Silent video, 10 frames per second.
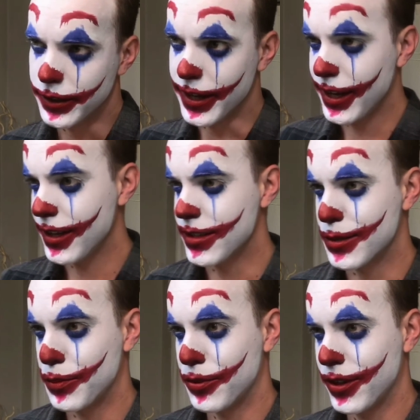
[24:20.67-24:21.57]
That
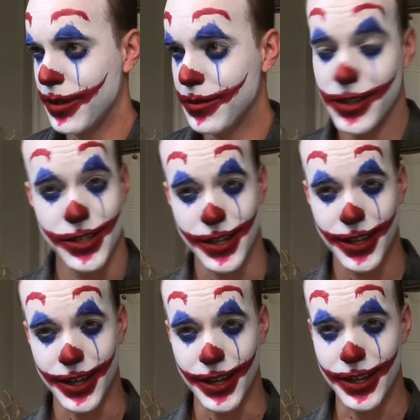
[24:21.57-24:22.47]
is pretty much
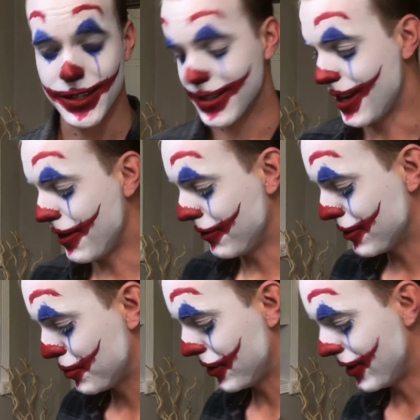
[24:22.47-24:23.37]
it, guys. Now
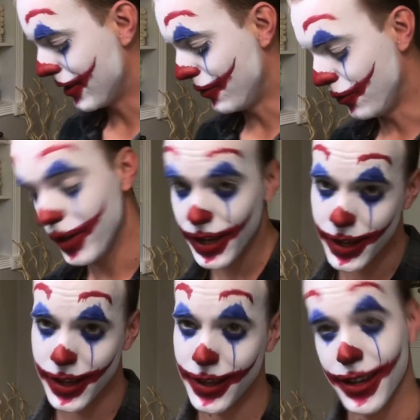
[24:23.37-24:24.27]
let's put on a
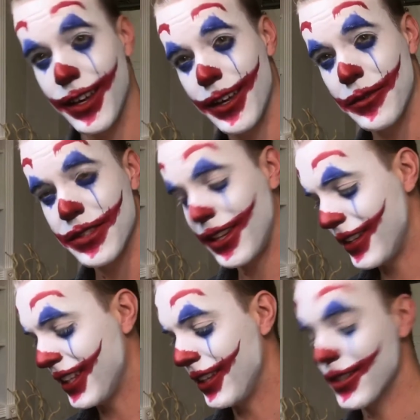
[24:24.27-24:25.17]
wig and we'll see how
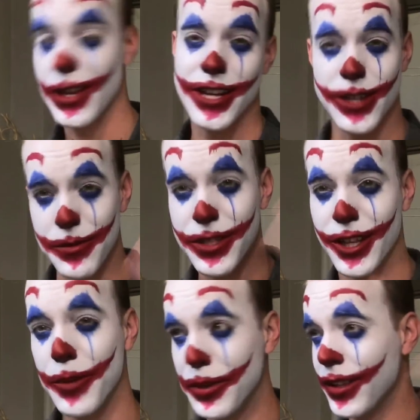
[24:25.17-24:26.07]
that looks. Actually, I'm just
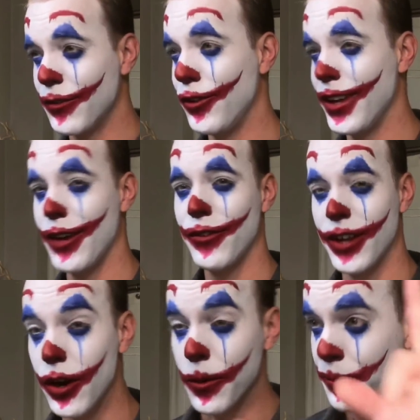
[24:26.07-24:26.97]
gonna go put on the full
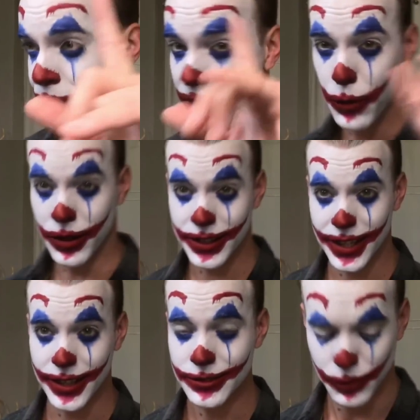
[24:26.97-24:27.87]
outfit. Oh, one
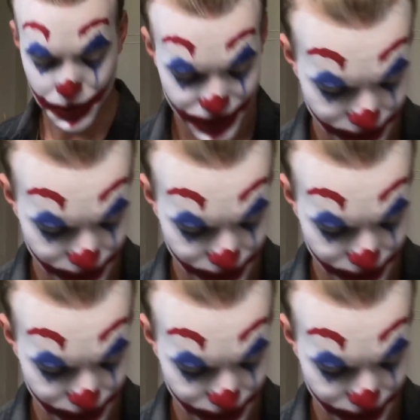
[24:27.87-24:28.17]
more